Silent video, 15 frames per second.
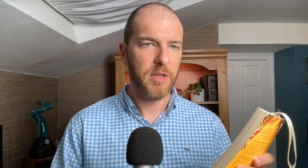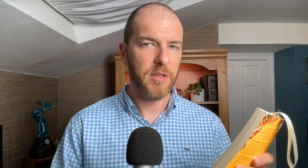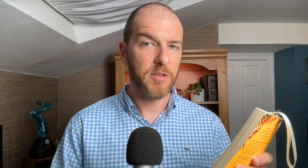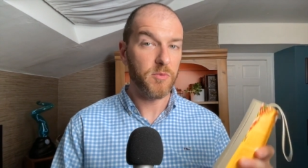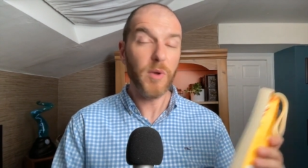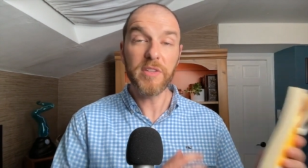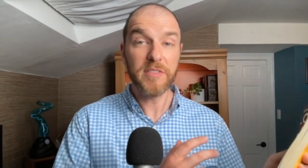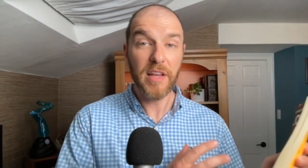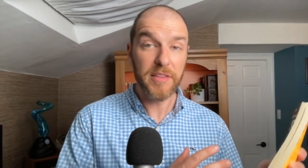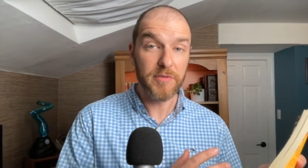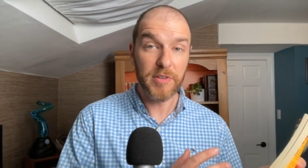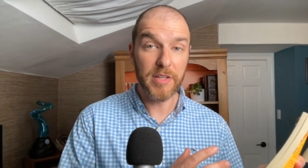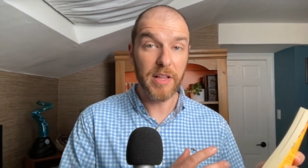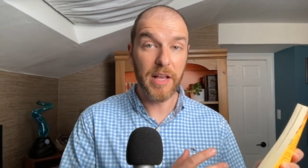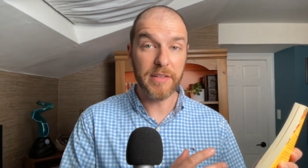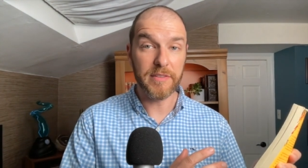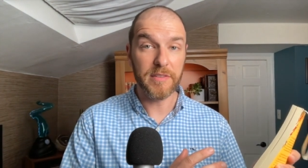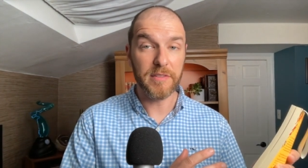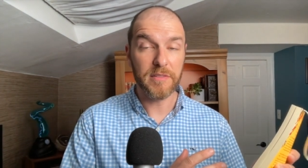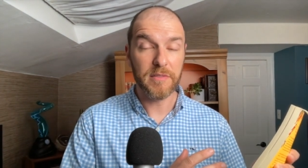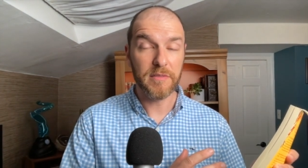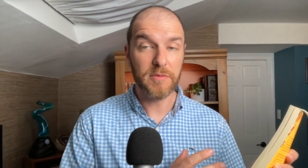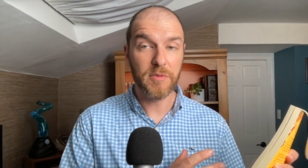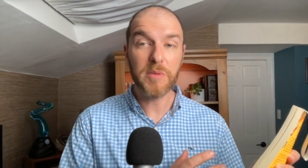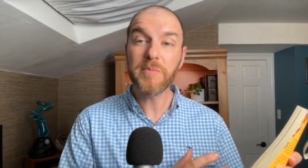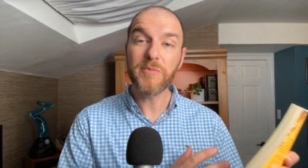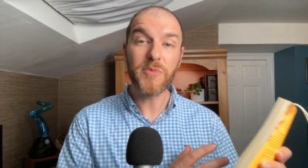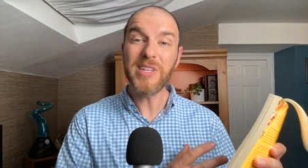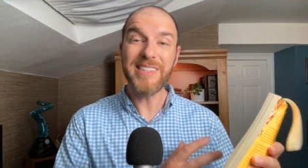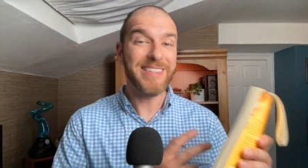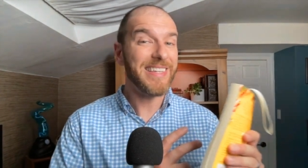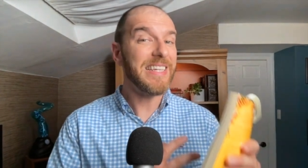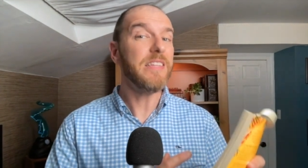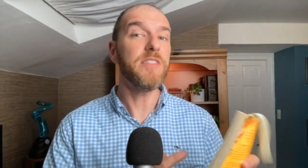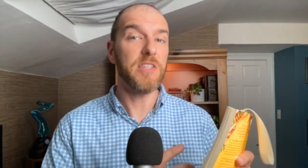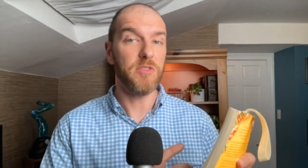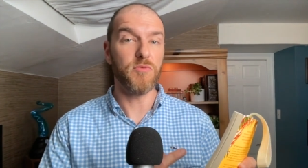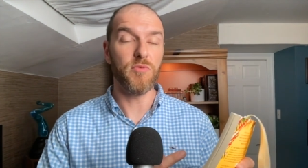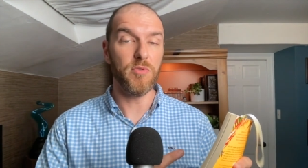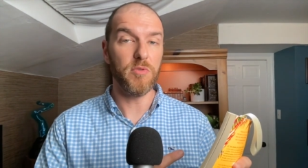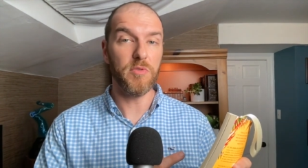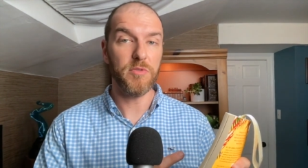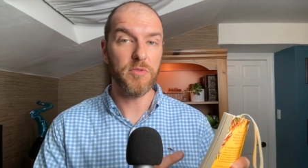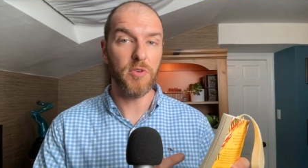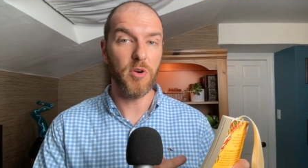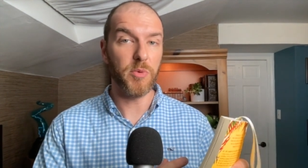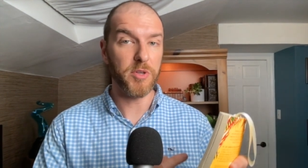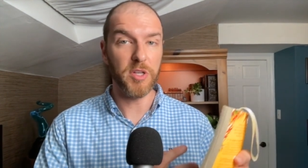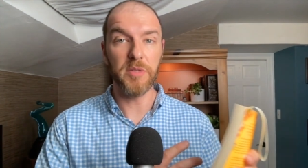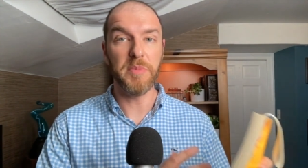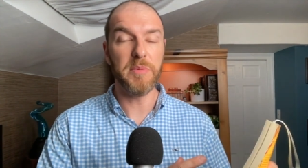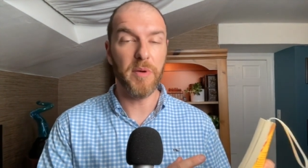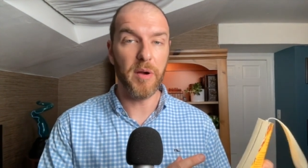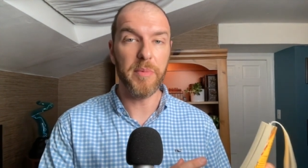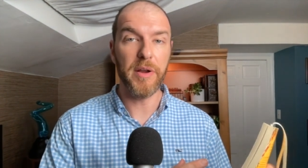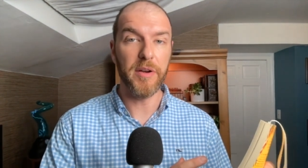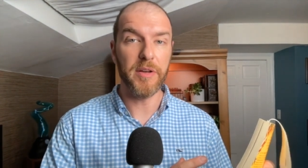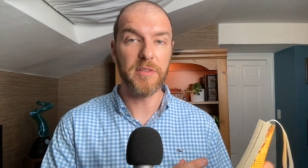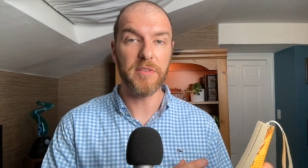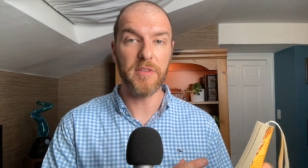So one side that realizes we need these rules or we're going to be barbarians.